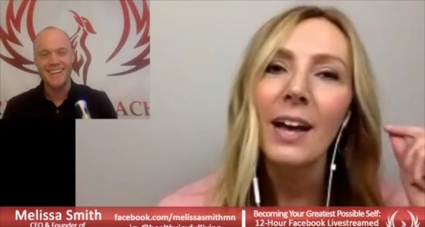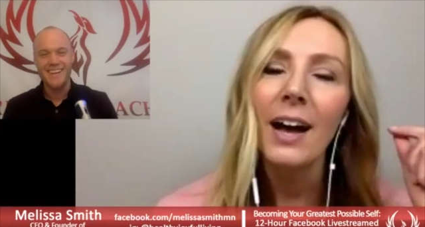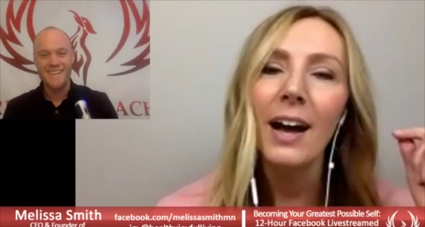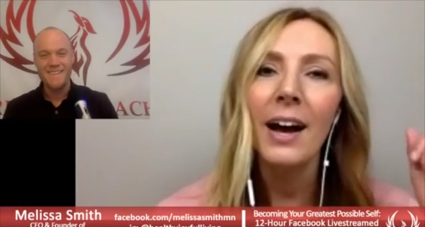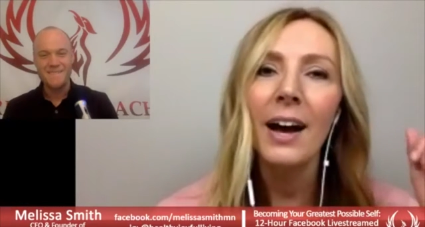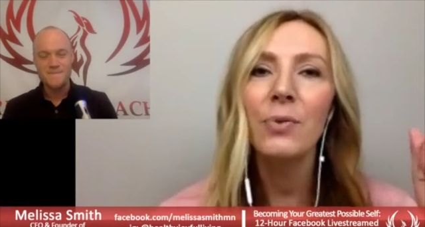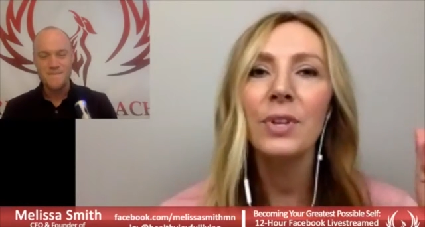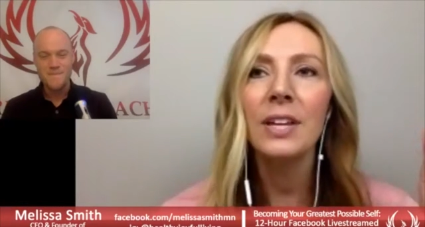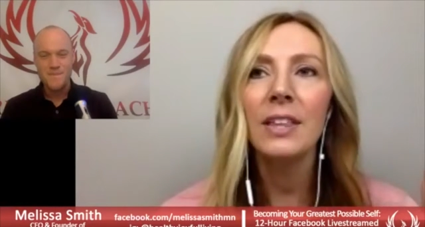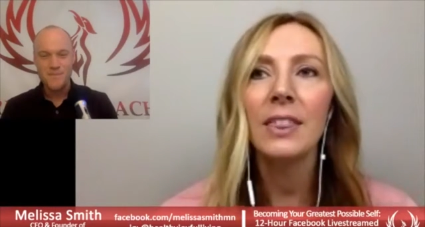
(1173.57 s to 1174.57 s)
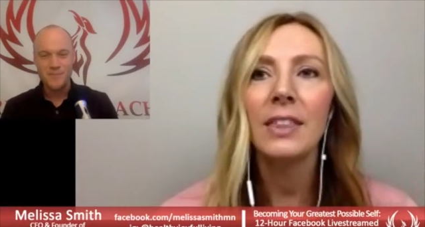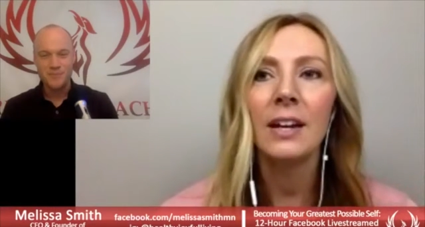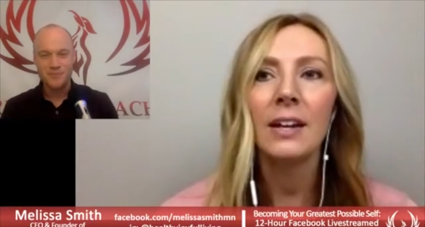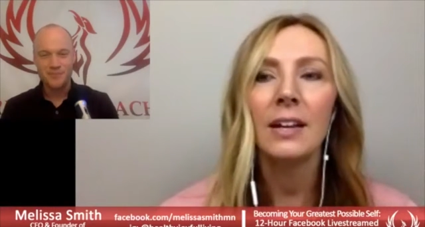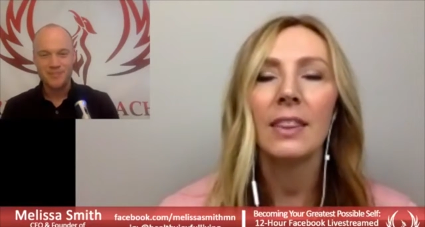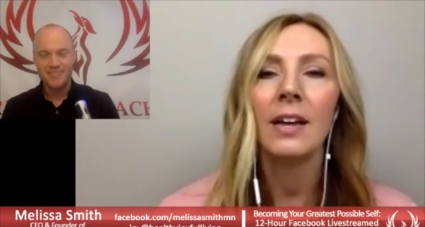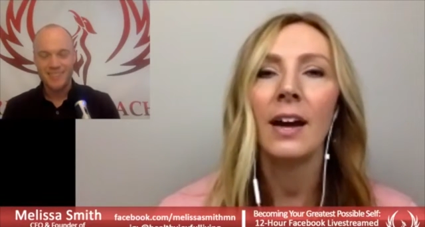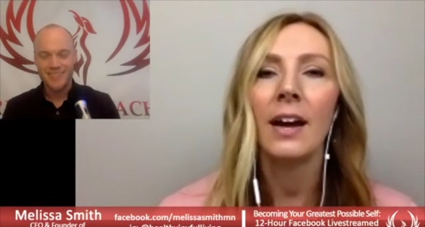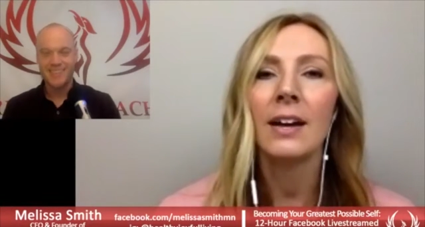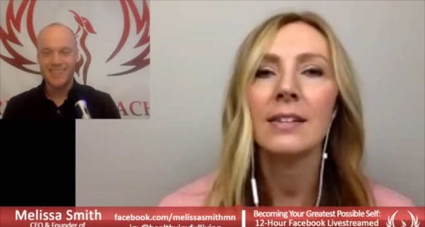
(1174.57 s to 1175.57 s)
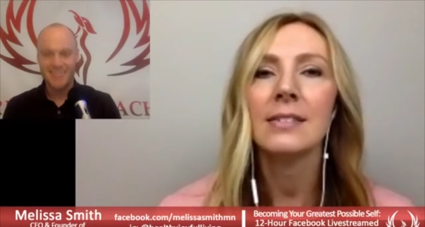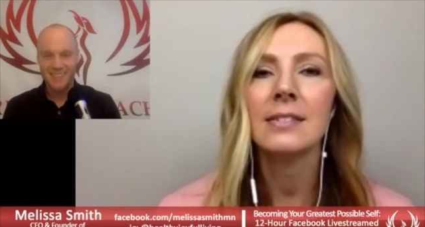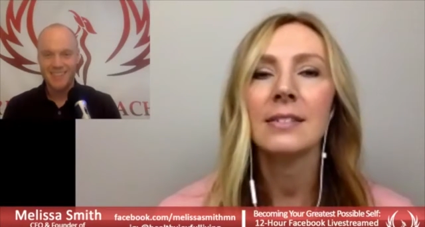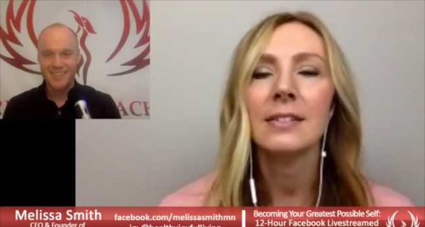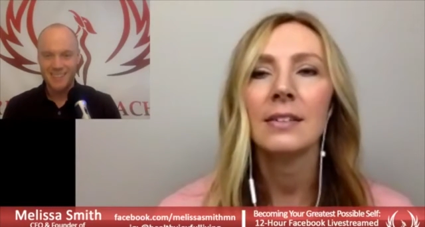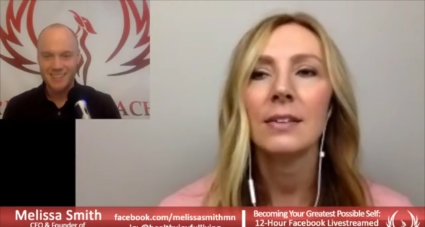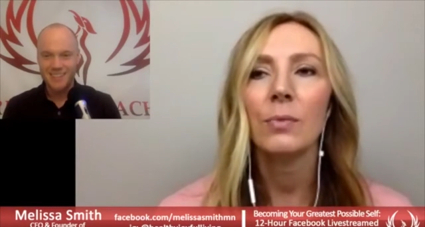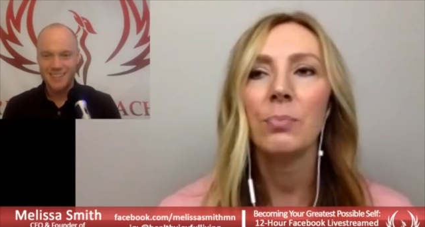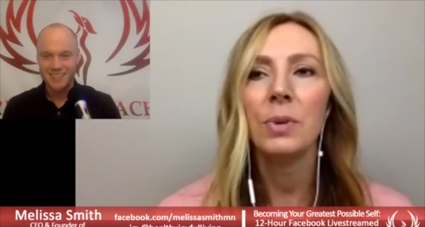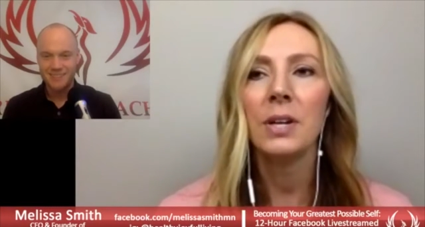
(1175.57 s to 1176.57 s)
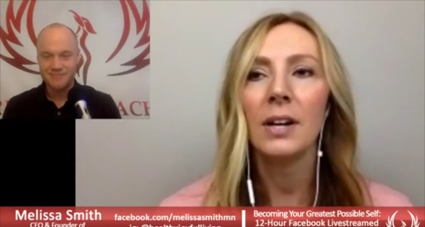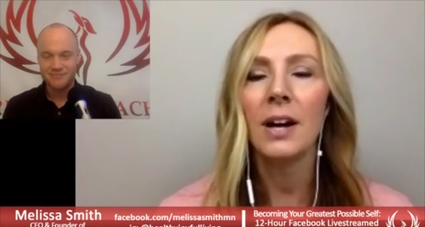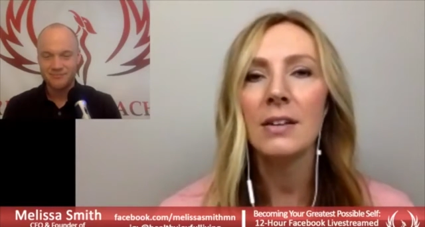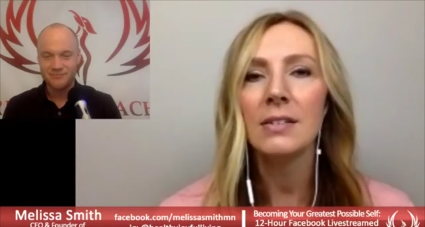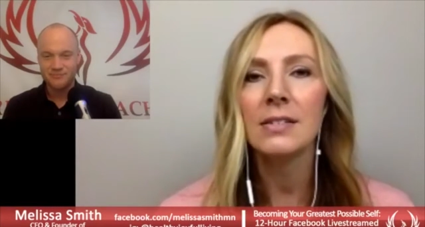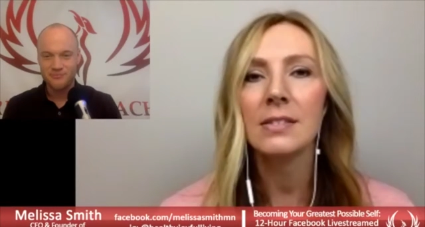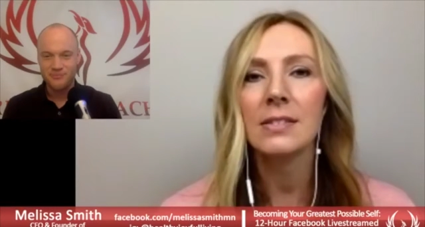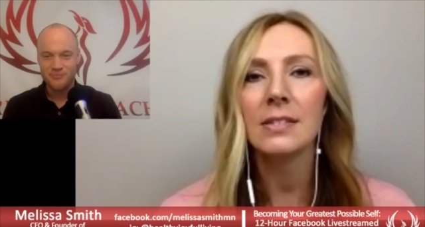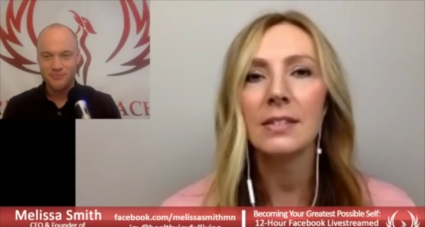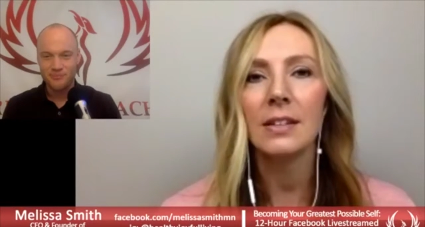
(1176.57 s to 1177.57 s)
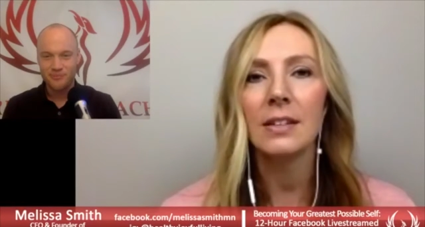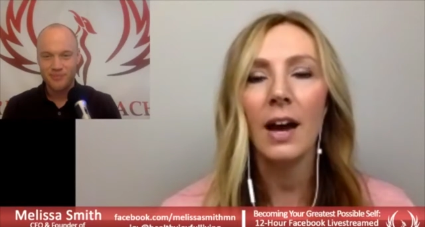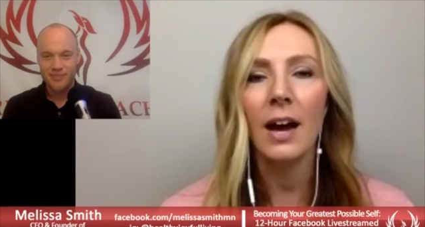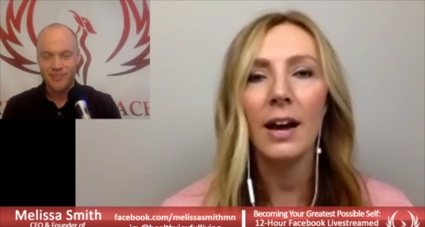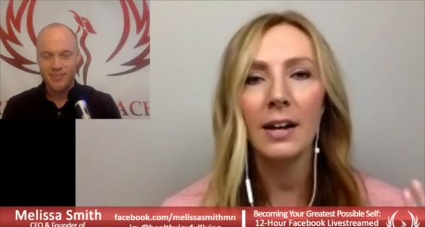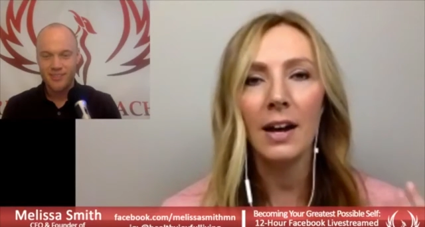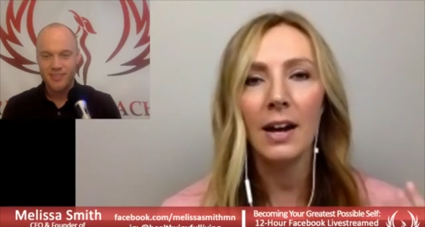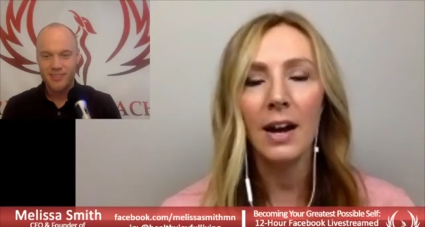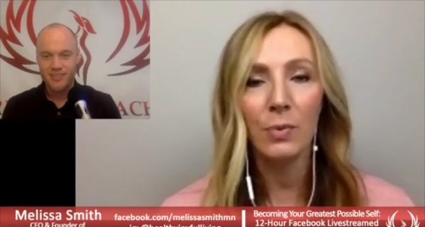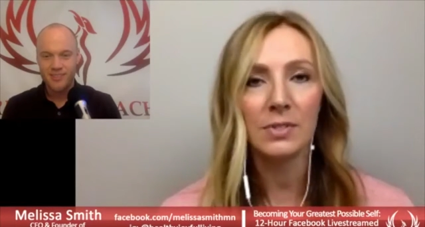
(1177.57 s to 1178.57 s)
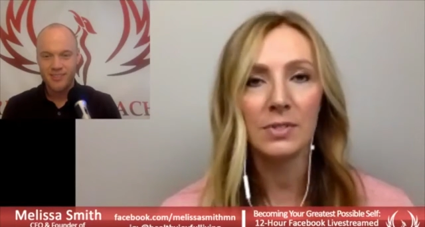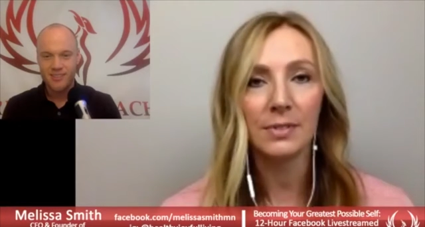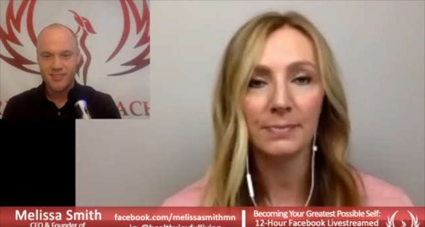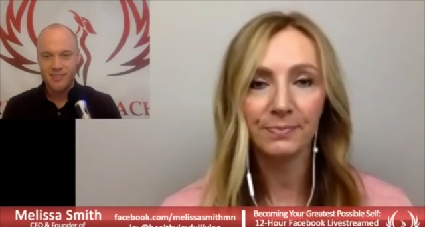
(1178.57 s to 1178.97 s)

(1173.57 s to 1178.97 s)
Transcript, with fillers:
Speaker 1: I really think that because I I was